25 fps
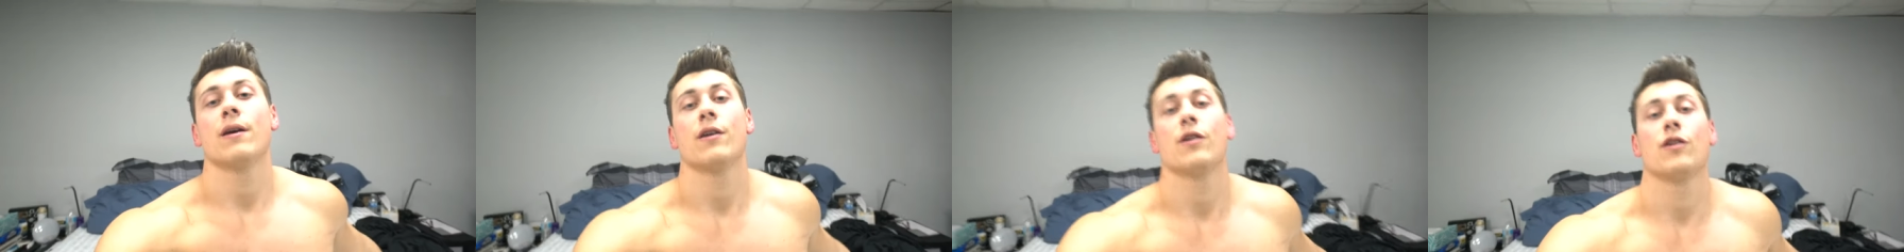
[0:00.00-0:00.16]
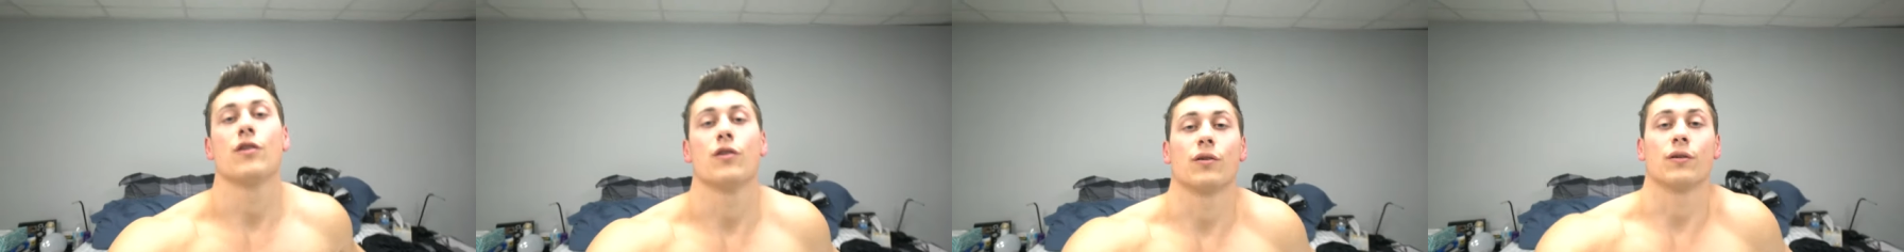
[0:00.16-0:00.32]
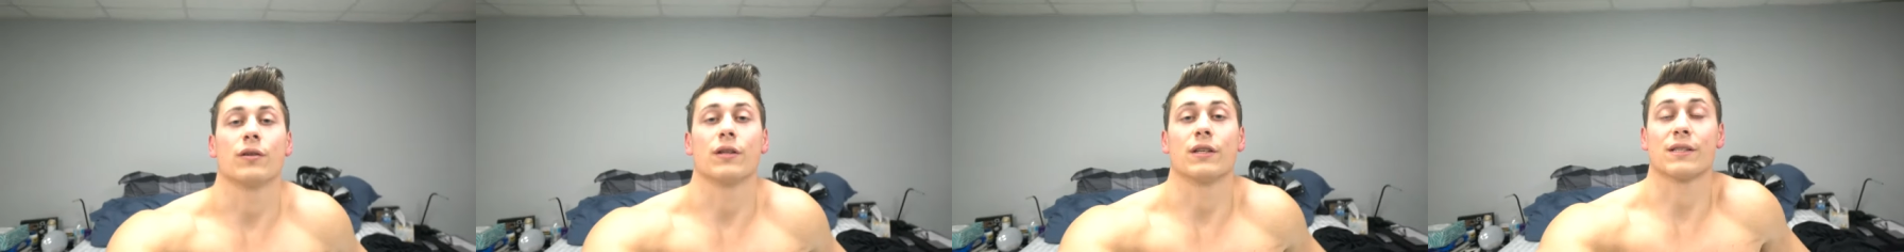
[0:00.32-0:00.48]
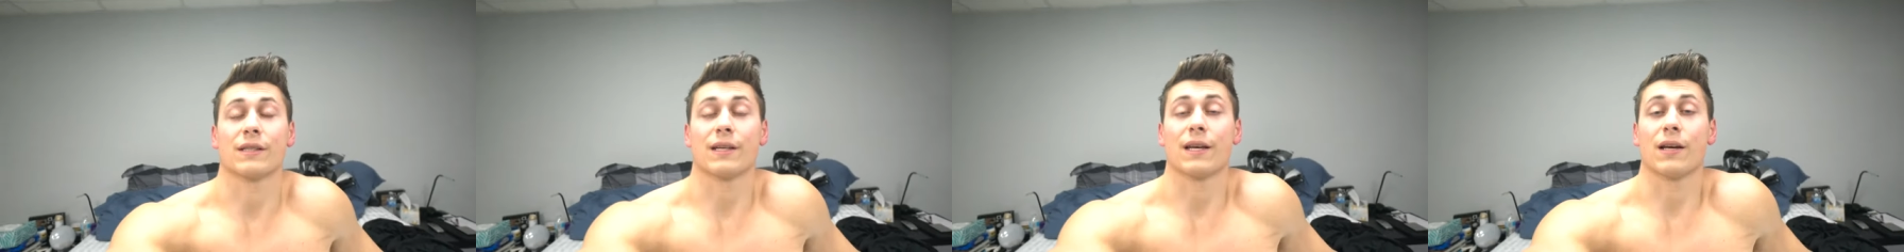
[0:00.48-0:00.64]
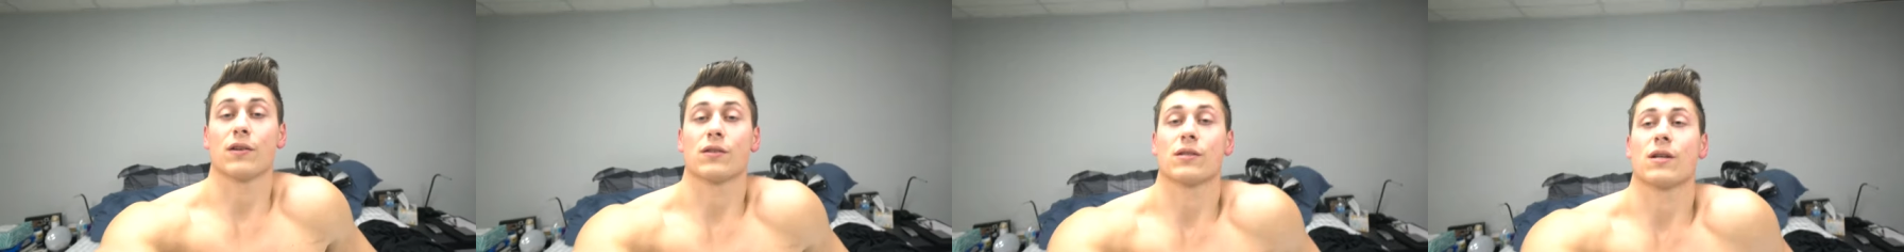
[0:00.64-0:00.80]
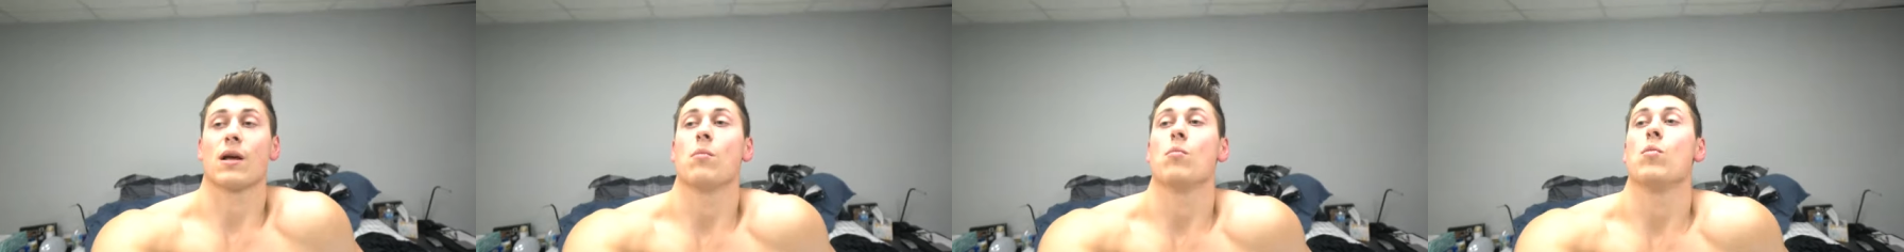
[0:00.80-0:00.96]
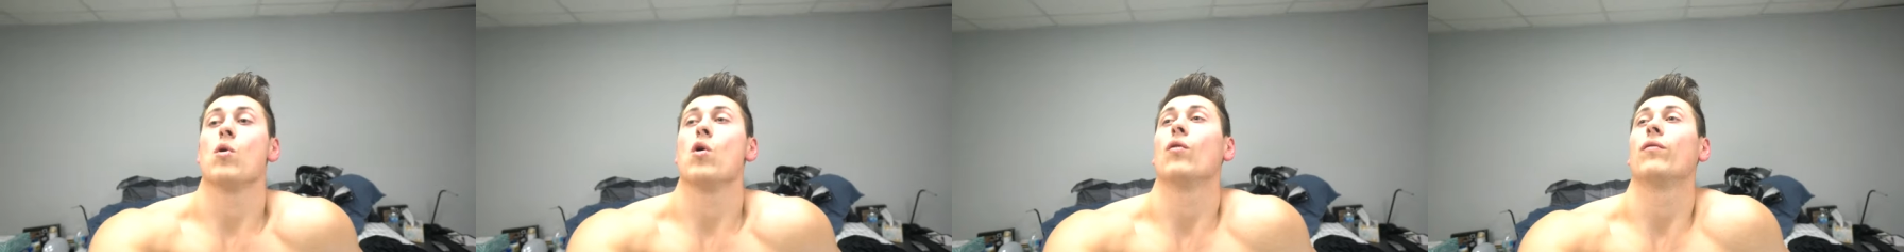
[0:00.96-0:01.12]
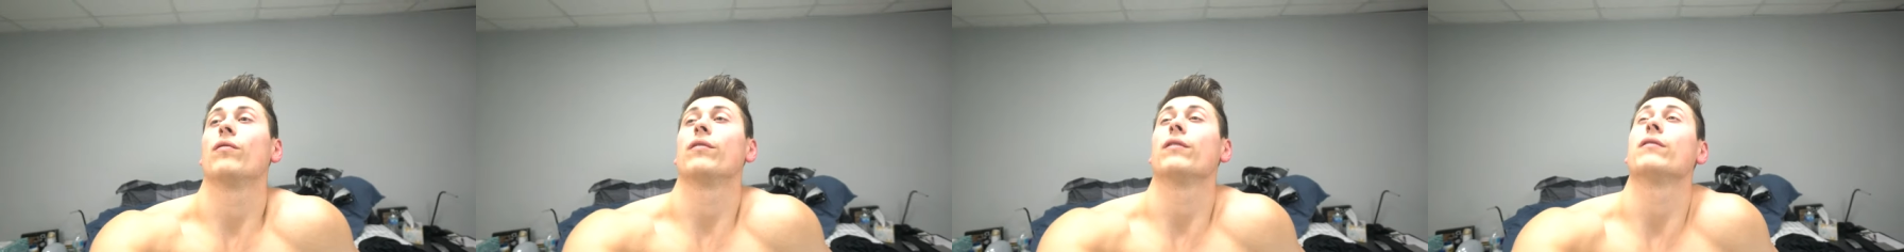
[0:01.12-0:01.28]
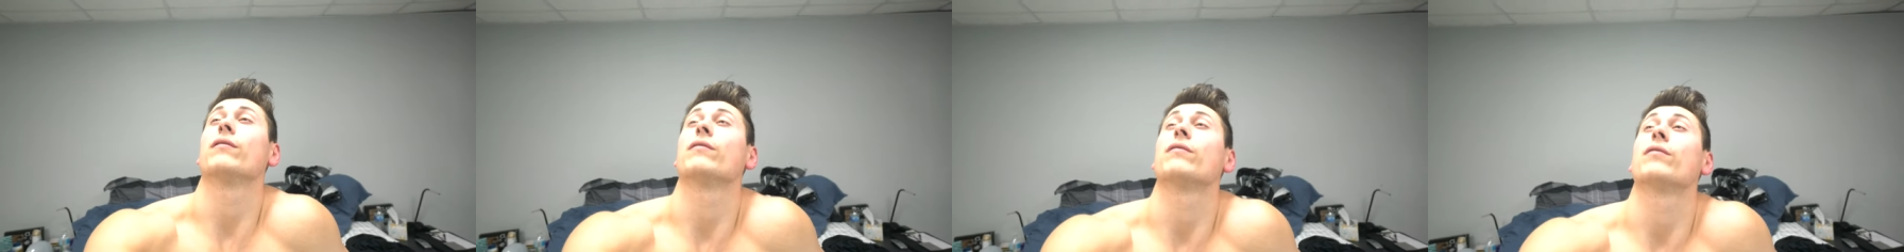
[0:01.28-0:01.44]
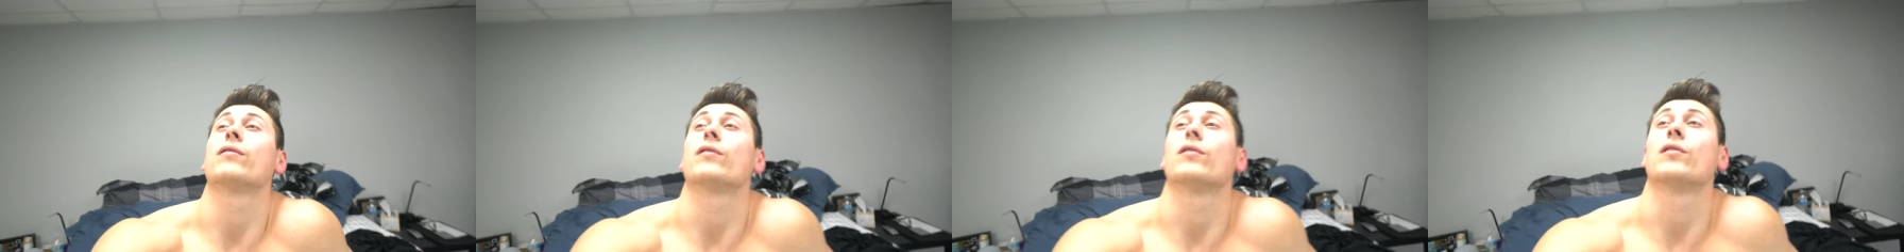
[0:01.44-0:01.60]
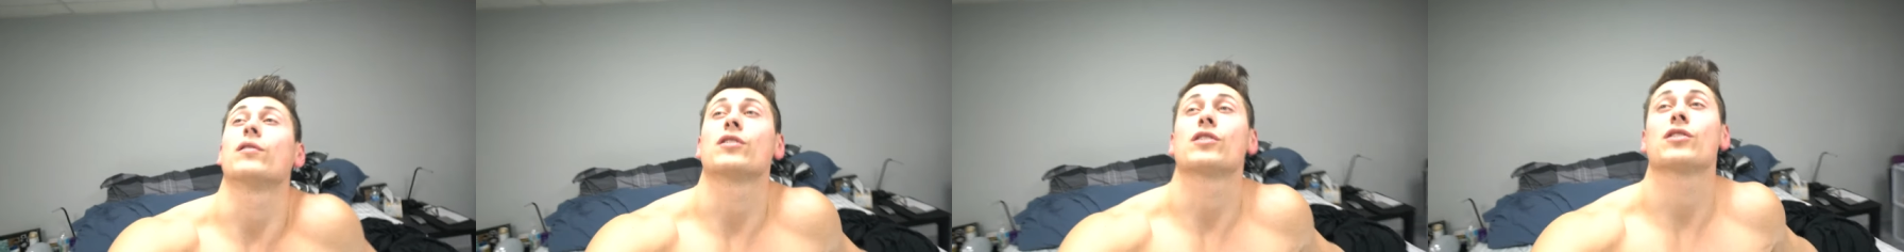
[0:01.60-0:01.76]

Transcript: your the scale's not moving for